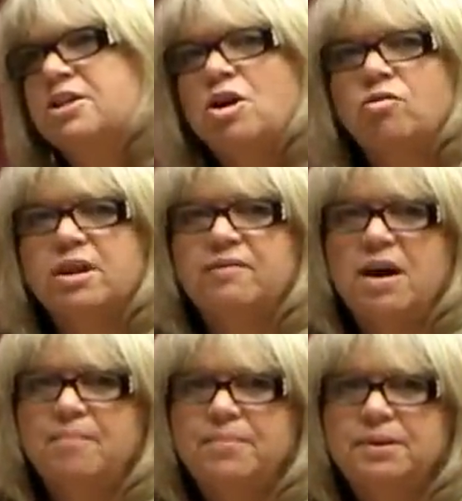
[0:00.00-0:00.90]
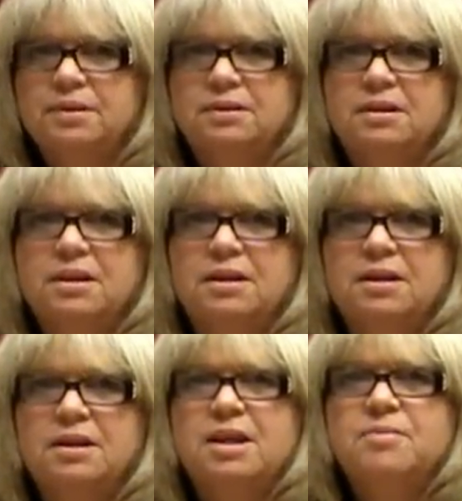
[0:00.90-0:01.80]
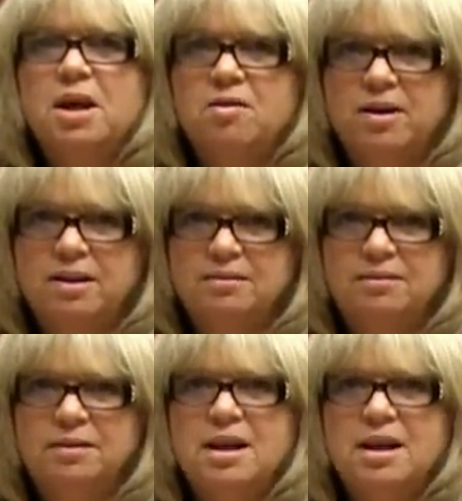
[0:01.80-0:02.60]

Don't give up. Keep going.